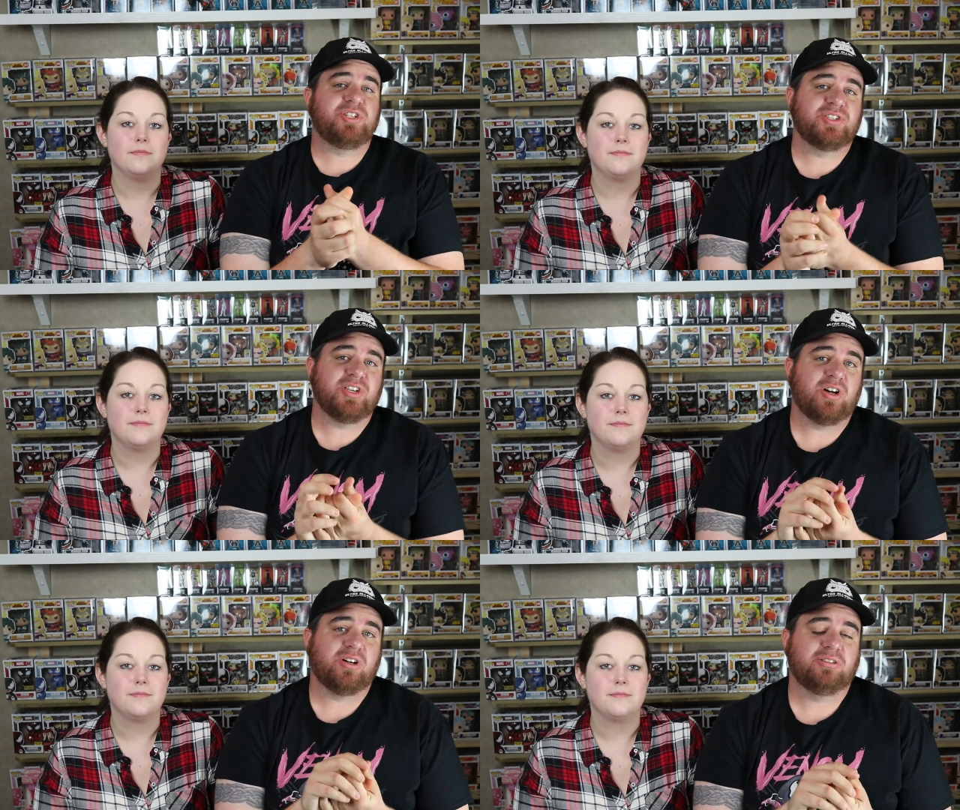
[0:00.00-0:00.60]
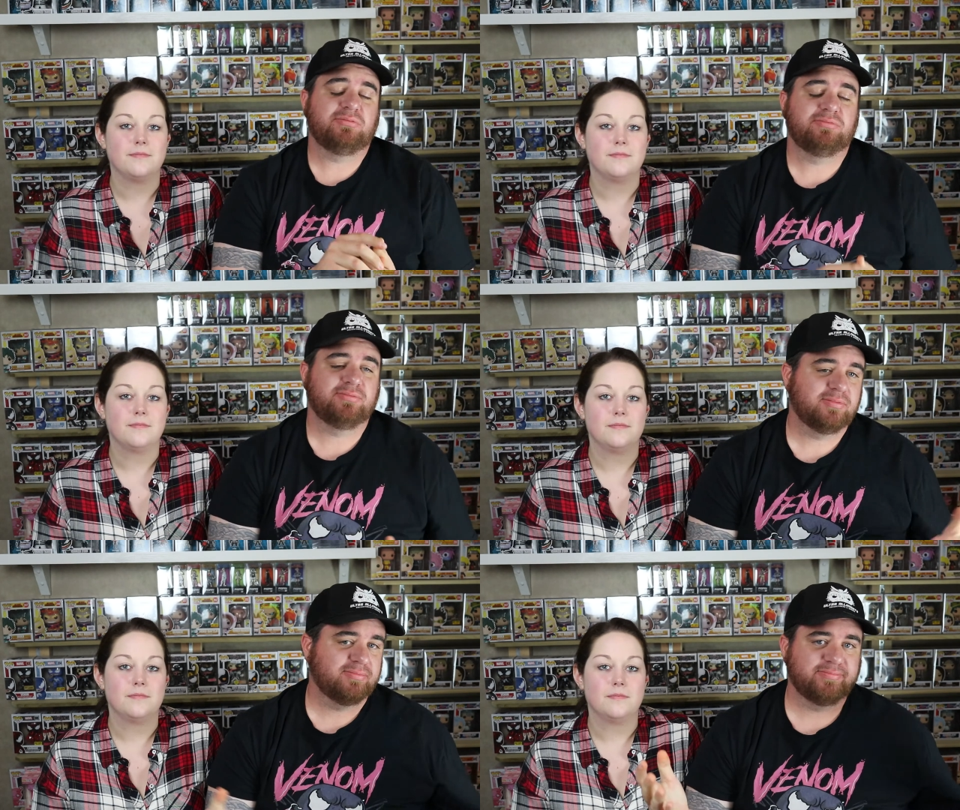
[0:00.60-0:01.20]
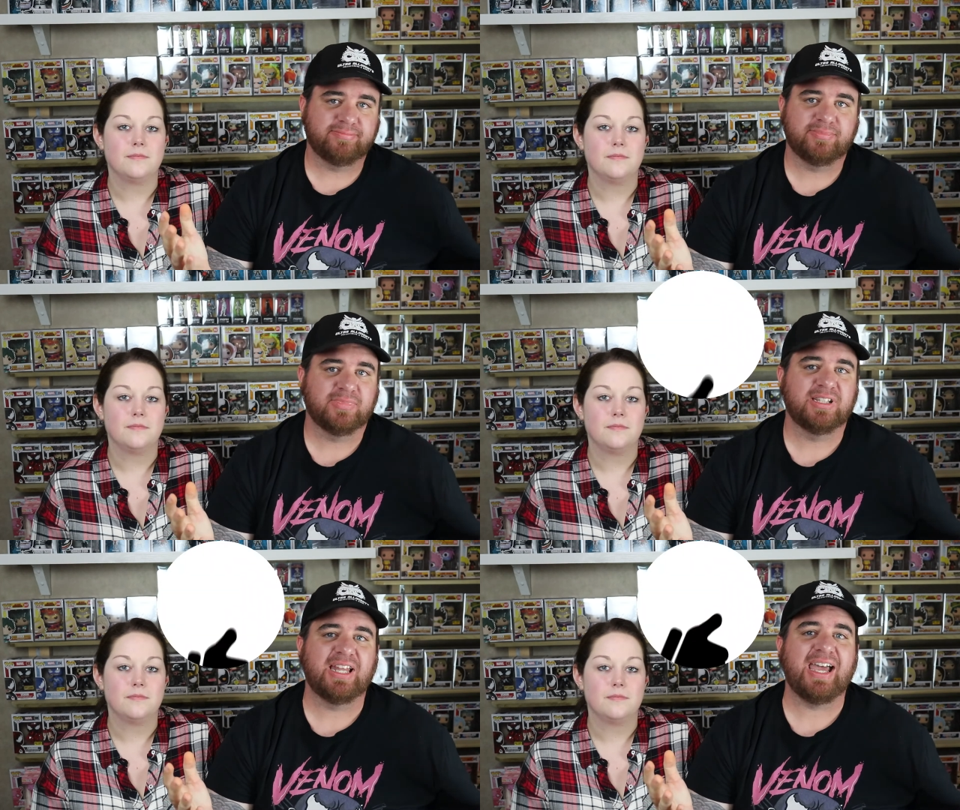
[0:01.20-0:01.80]
Speaker 1: what you saw,
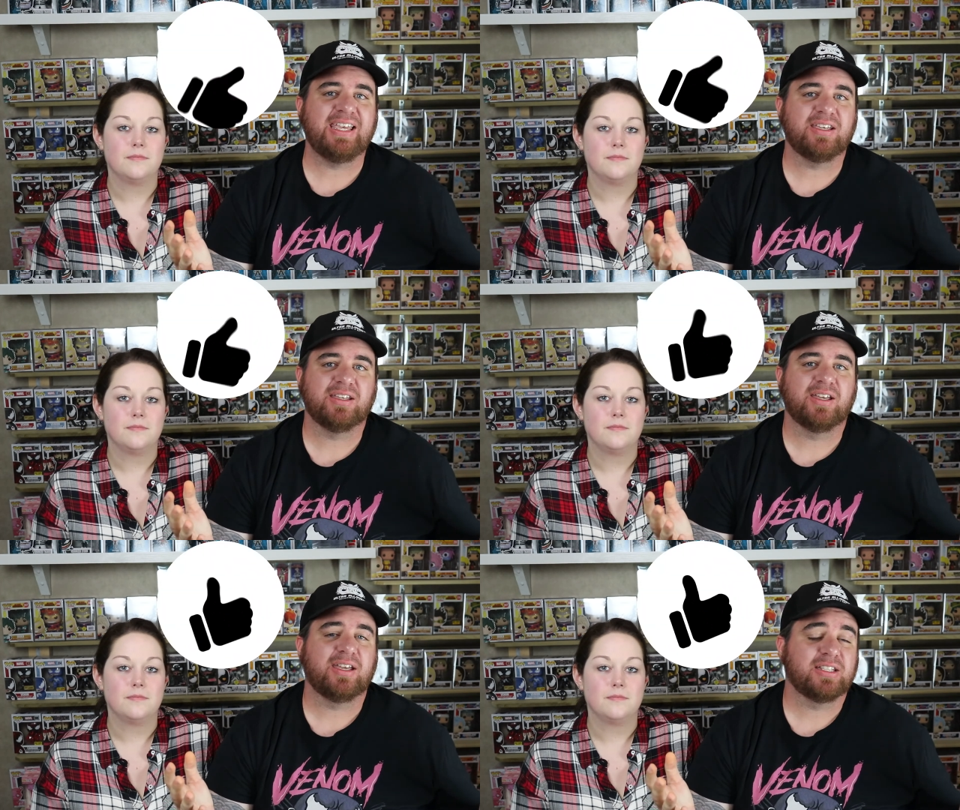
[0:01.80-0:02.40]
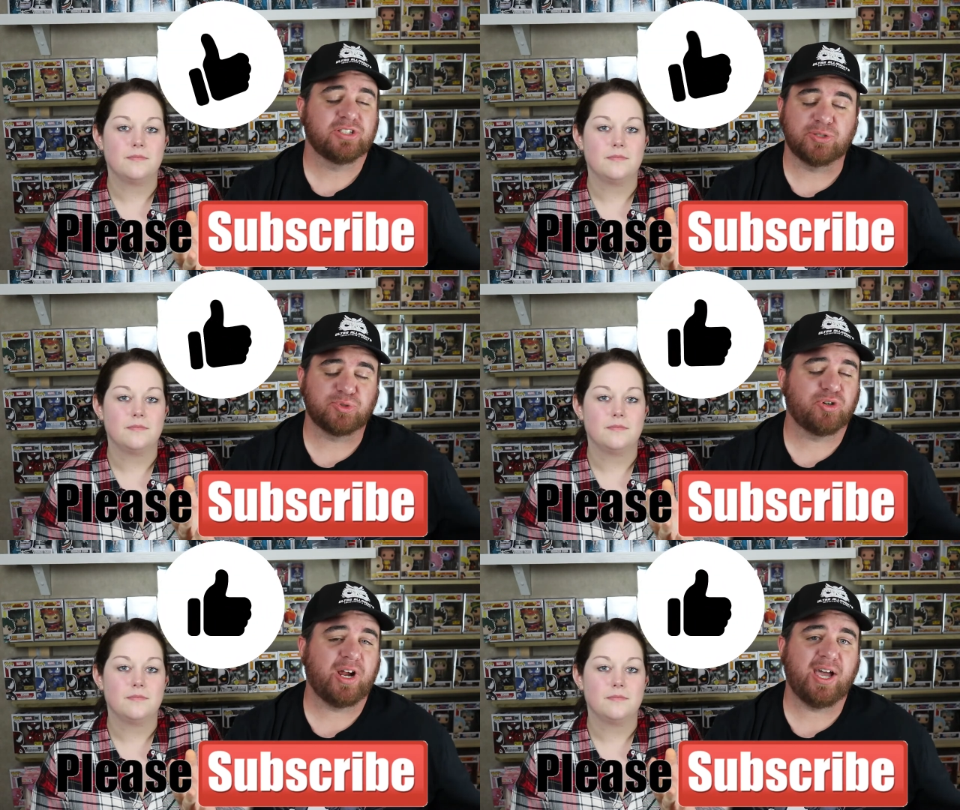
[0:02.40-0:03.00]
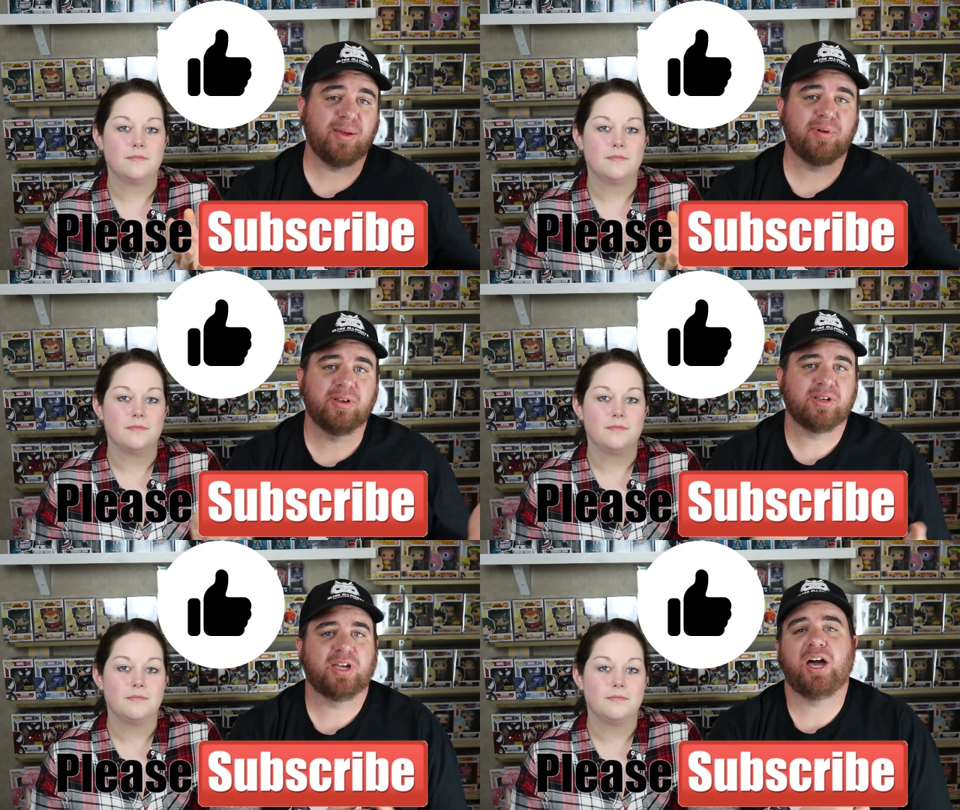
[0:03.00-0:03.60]
like, subscribe,
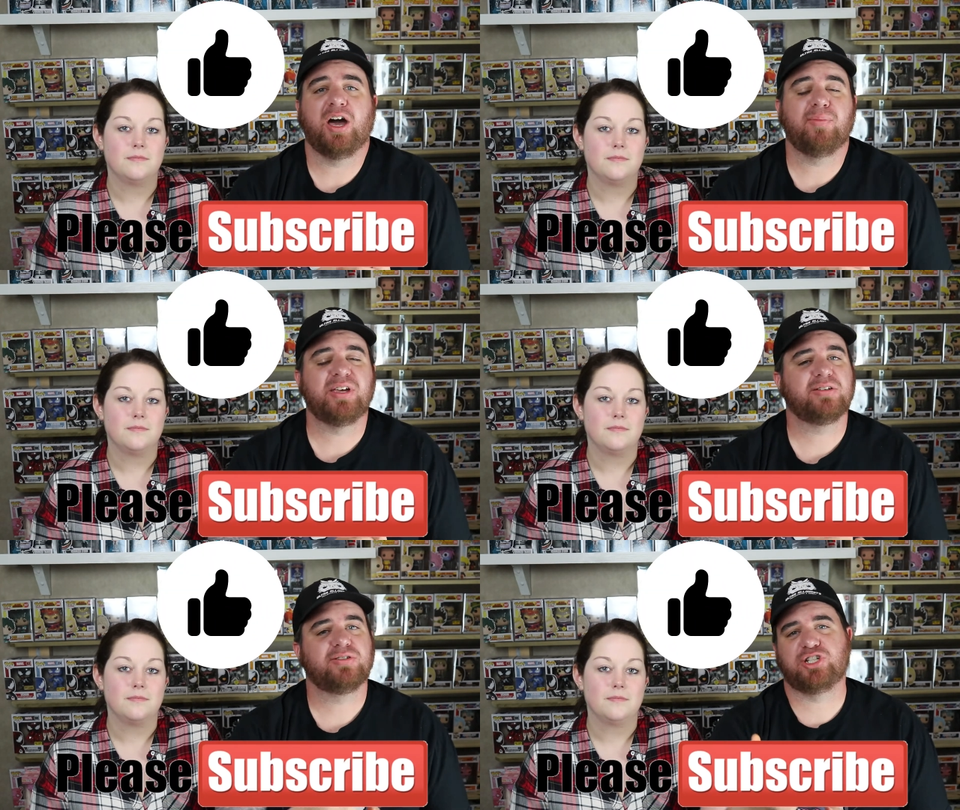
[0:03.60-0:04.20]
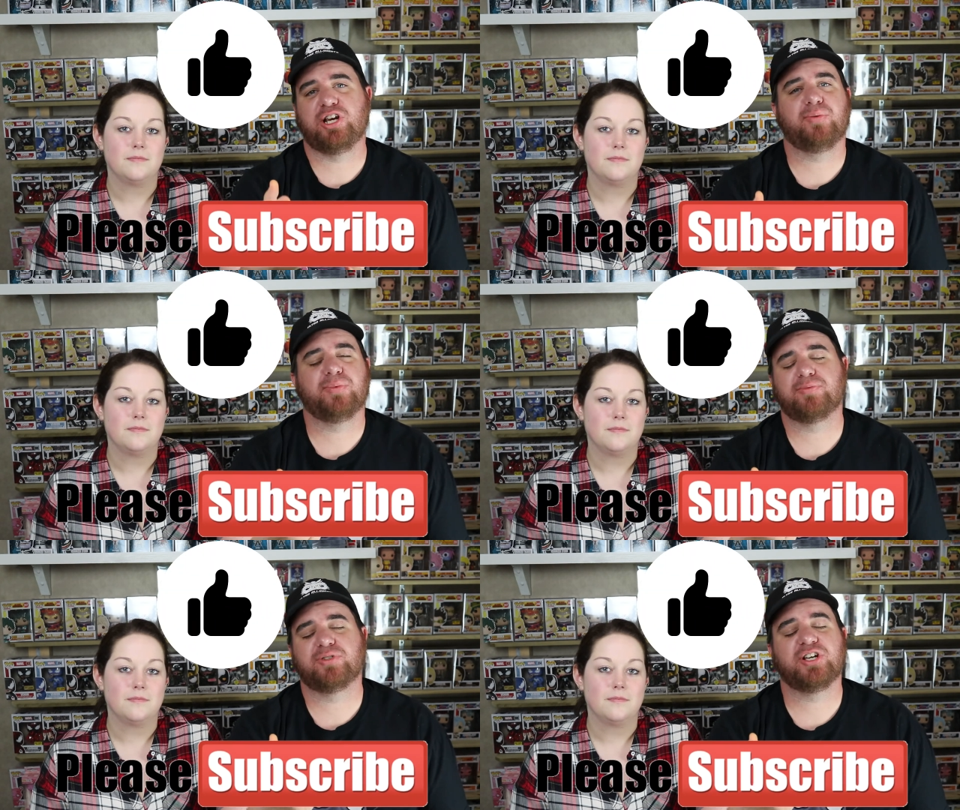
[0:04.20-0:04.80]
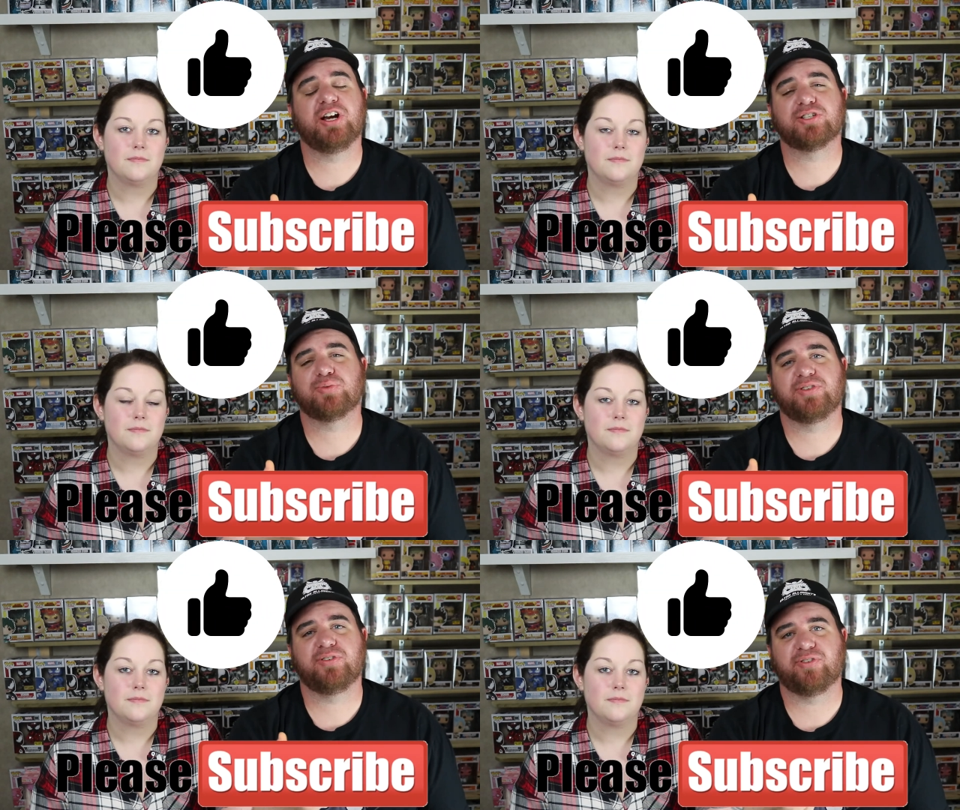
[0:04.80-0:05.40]
comment, share share us
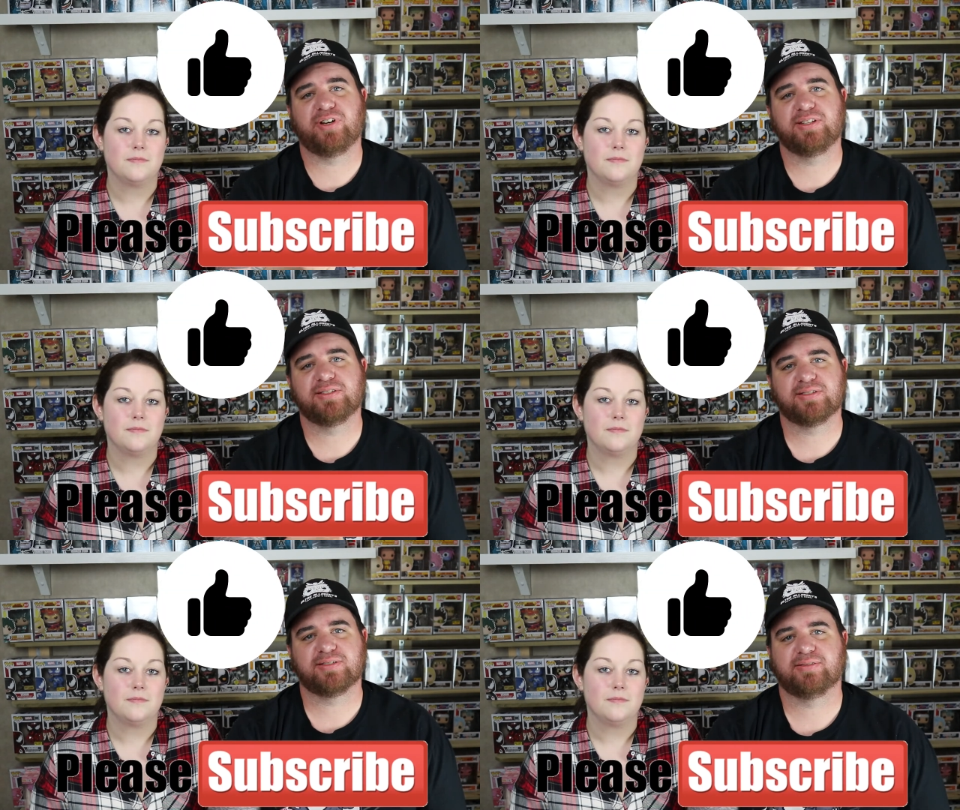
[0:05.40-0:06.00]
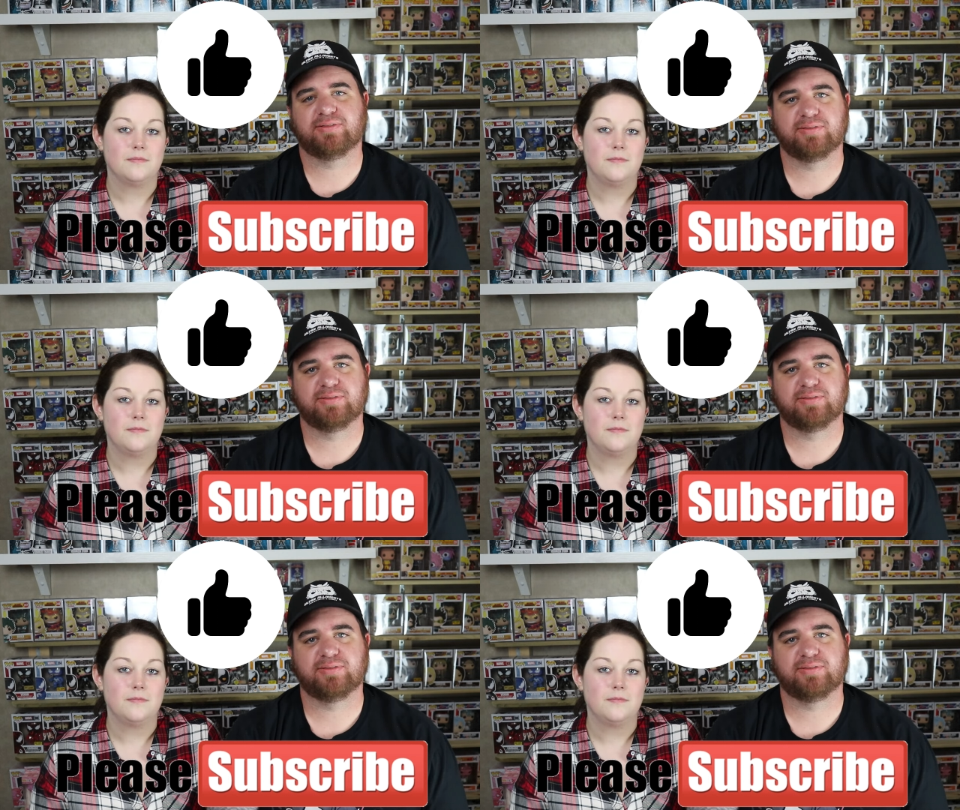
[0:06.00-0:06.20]
with your friends.